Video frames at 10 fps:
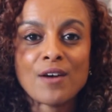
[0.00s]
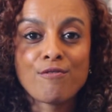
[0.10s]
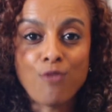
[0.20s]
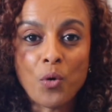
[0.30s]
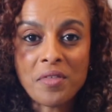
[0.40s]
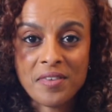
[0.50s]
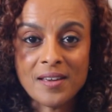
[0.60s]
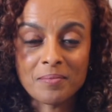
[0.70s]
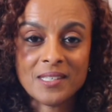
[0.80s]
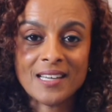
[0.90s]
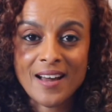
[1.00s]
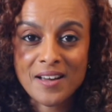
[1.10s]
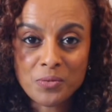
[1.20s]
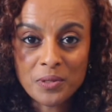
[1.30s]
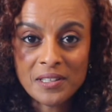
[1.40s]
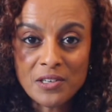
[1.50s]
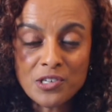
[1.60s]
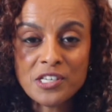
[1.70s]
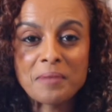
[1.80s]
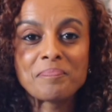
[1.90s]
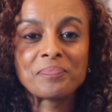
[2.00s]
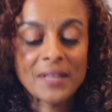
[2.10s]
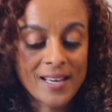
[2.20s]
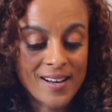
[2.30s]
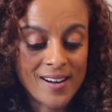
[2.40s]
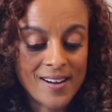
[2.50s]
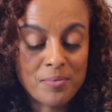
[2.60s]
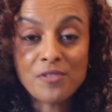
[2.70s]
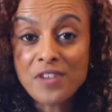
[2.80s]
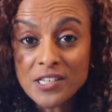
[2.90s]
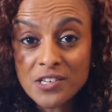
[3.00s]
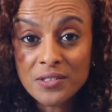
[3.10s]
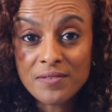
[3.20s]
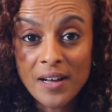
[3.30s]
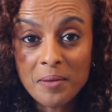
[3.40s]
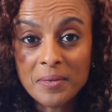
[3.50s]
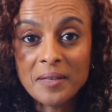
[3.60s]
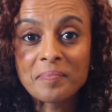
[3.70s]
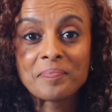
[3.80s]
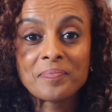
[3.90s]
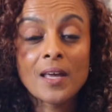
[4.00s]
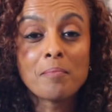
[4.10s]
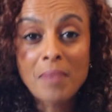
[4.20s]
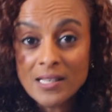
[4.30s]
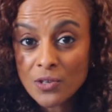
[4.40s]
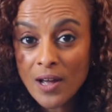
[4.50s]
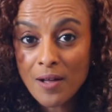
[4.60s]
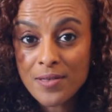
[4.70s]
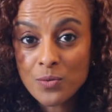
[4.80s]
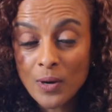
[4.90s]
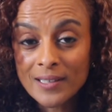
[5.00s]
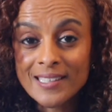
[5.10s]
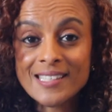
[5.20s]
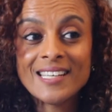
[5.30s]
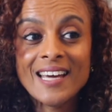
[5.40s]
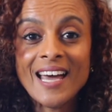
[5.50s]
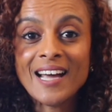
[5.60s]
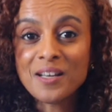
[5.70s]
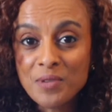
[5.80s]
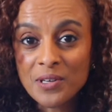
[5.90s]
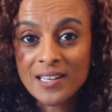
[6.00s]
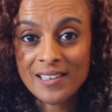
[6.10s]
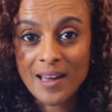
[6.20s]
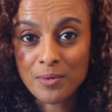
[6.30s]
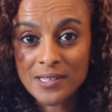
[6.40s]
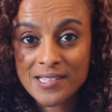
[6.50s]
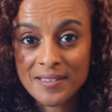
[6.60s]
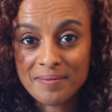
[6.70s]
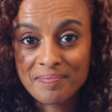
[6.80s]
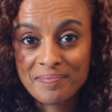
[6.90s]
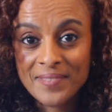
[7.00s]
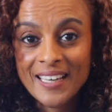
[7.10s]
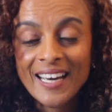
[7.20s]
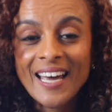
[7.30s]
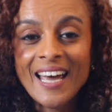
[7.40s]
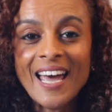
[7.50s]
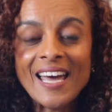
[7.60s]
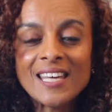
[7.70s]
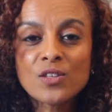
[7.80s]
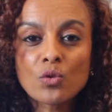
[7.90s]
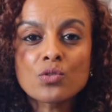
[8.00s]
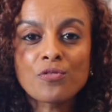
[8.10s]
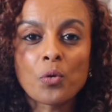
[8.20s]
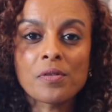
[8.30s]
4 themes: diaspora leadership, professional development, mental health and wellness, and community collaboration. And those 4